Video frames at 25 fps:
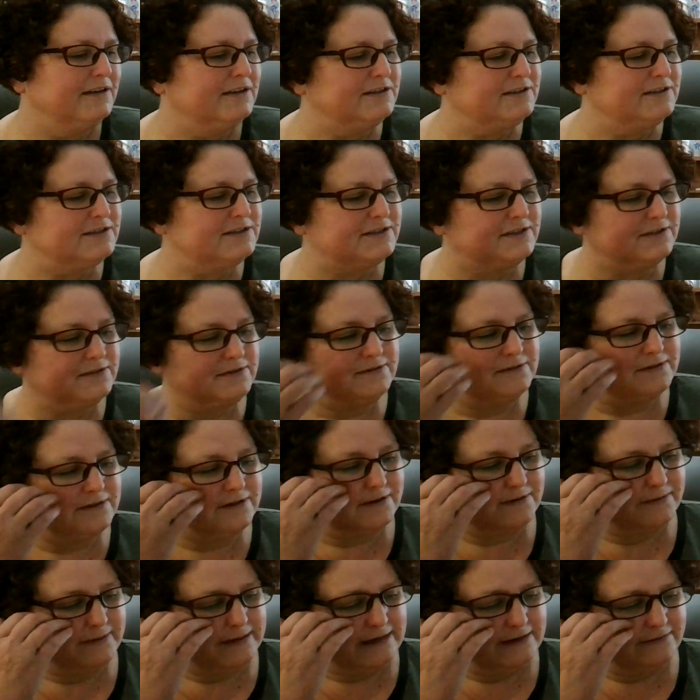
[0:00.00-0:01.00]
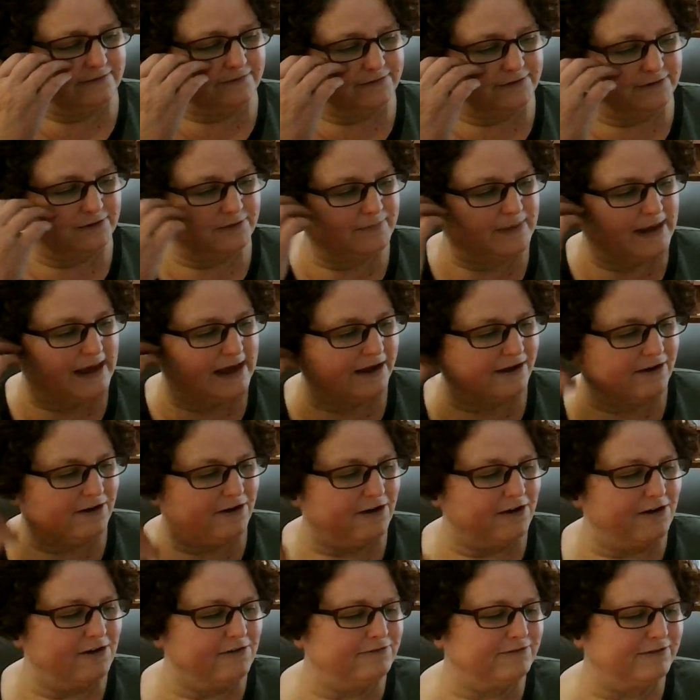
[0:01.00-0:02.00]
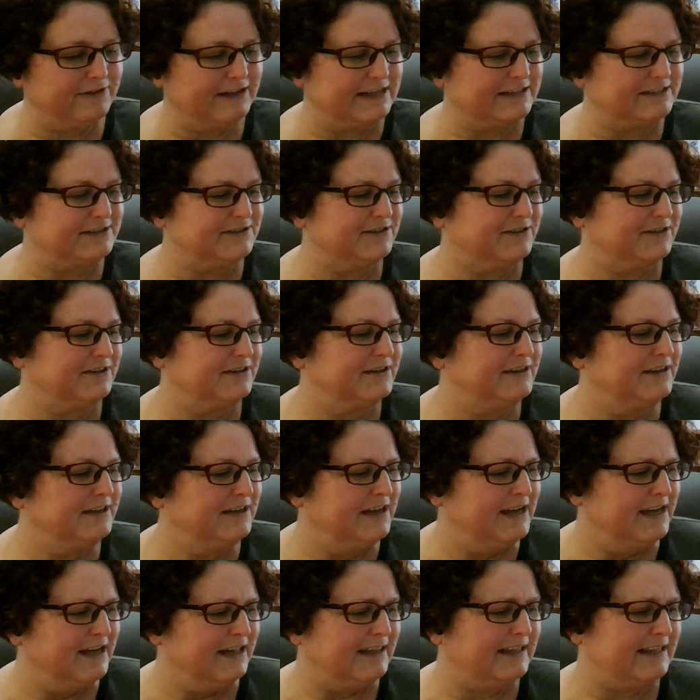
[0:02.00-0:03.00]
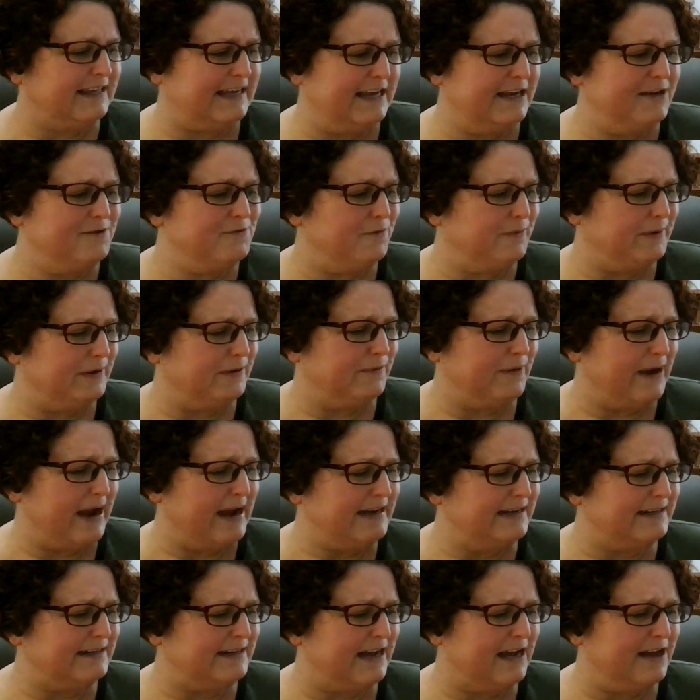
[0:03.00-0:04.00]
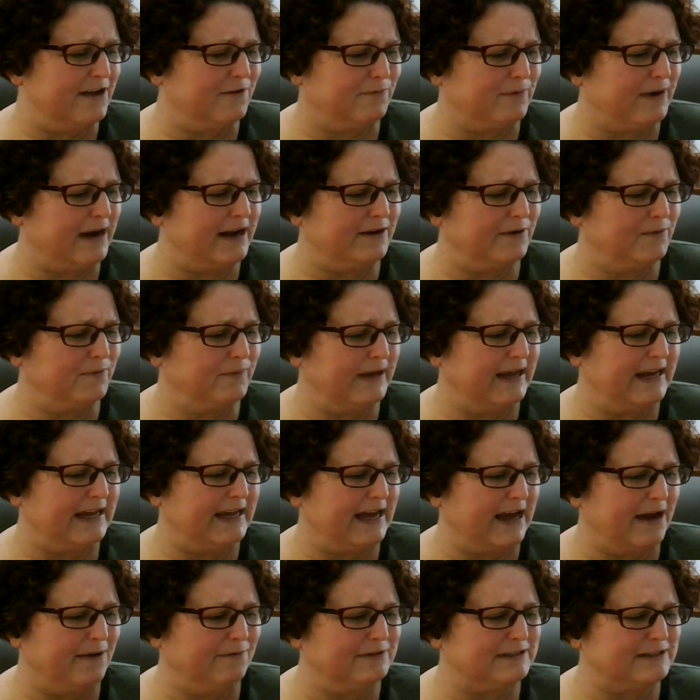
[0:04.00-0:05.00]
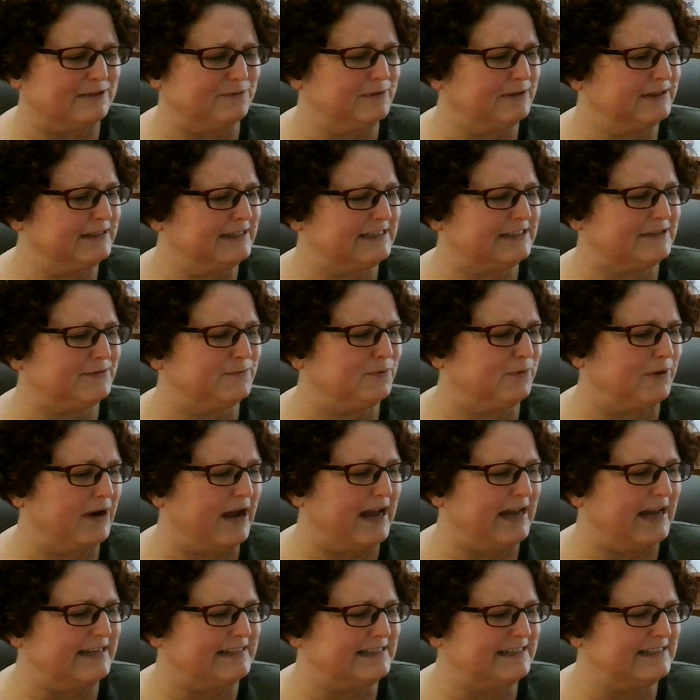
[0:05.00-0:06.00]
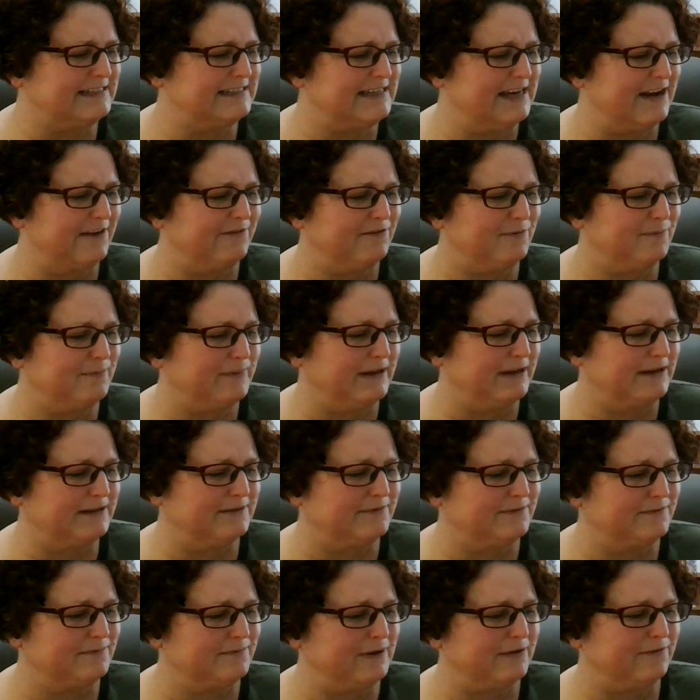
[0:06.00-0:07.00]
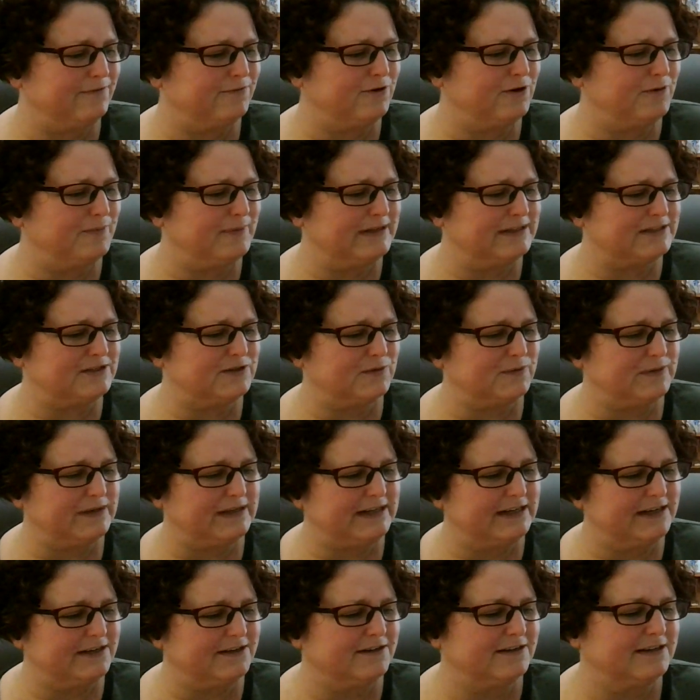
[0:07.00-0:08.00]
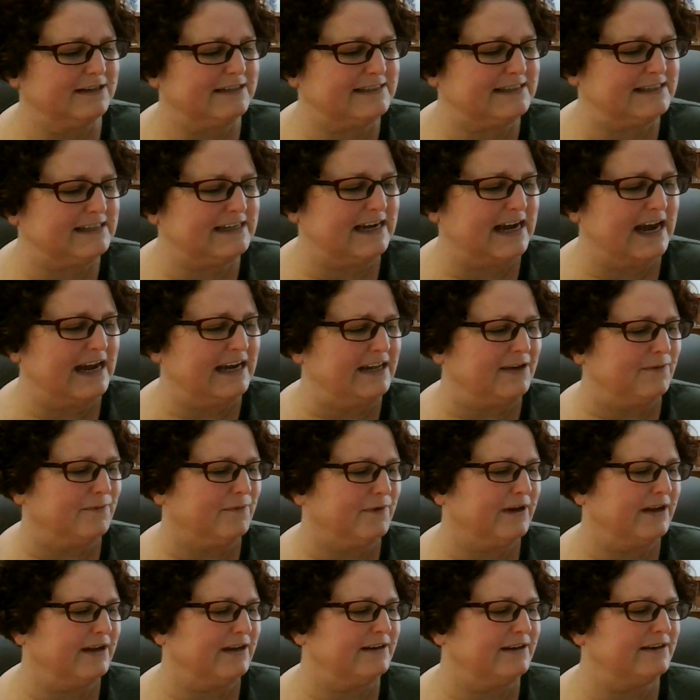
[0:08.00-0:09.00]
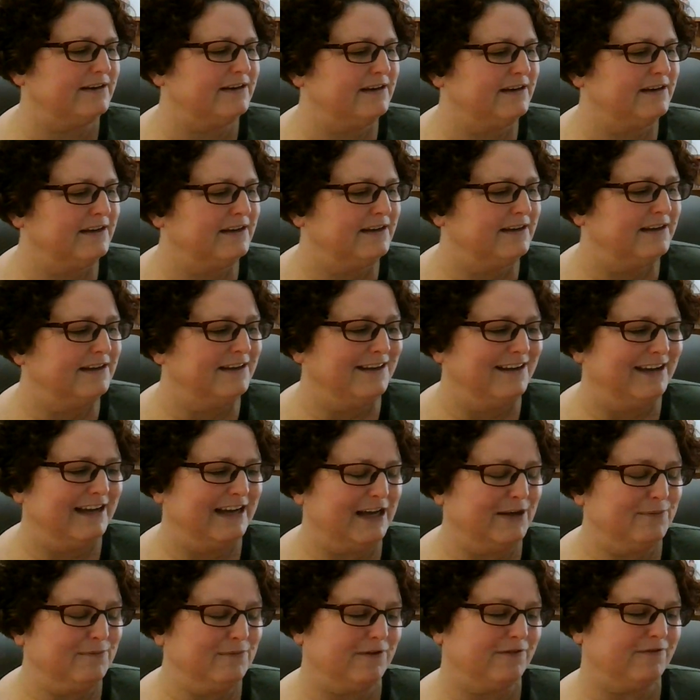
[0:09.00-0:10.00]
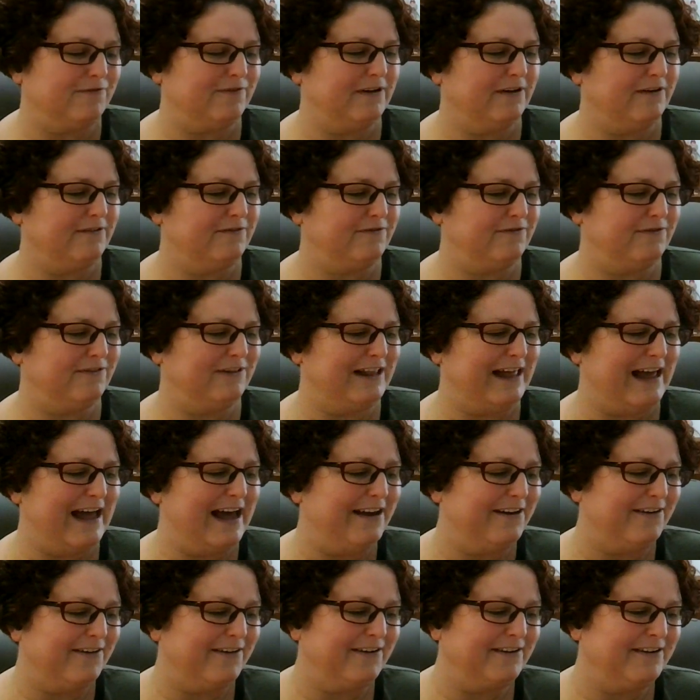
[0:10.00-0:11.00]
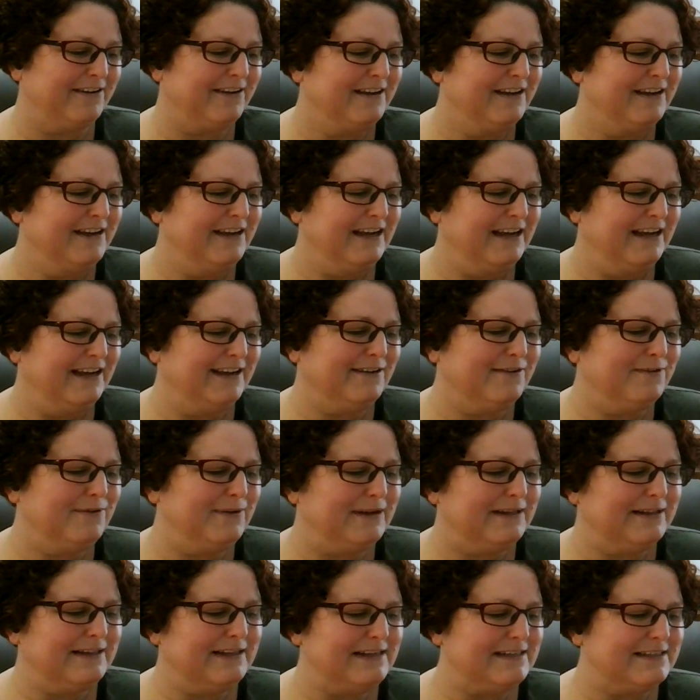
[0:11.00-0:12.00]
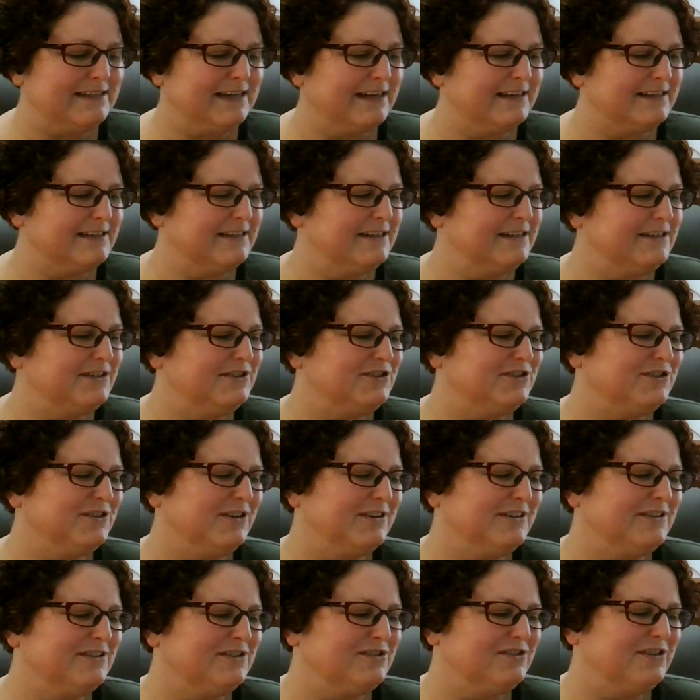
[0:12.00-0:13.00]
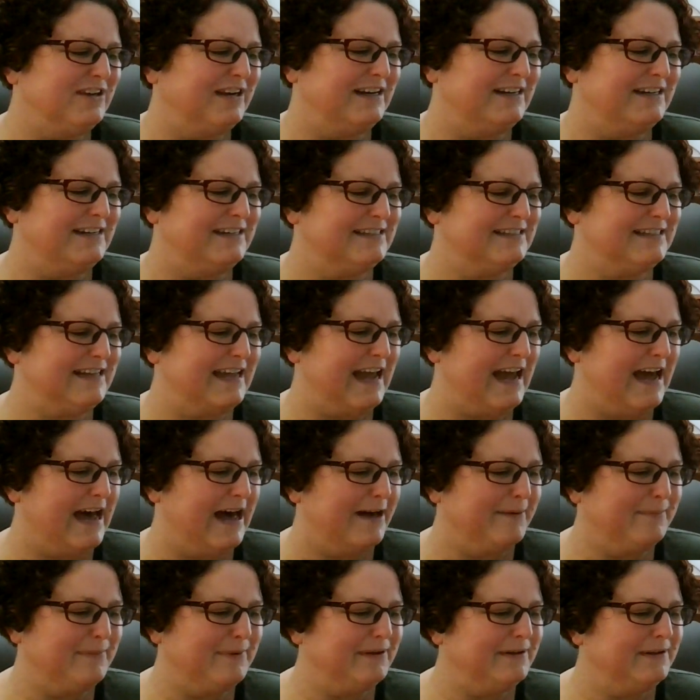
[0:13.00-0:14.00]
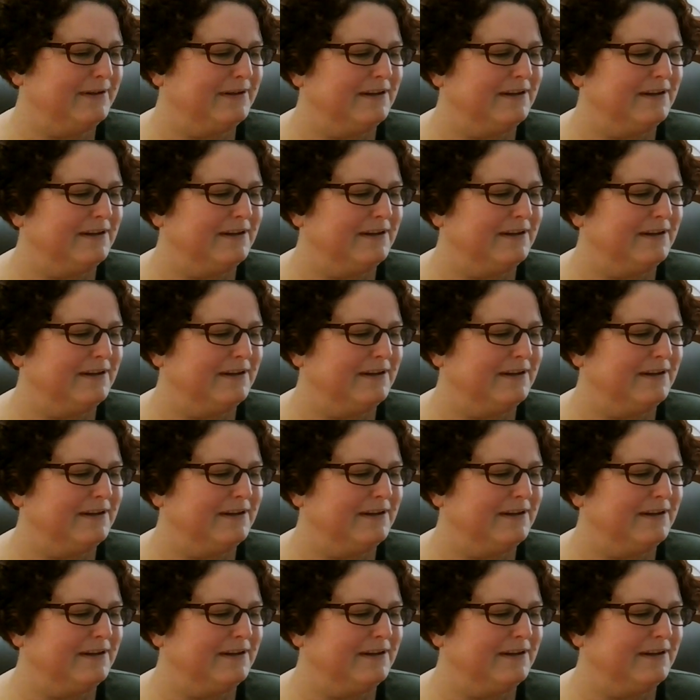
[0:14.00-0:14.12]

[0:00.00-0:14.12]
Soon the queen flew back all flustered. "The king will be right down right away. I was really surprised. He's never been so eager to see anyone." Elmer felt flattered and quickly tucked in his shirt and straightened his cap.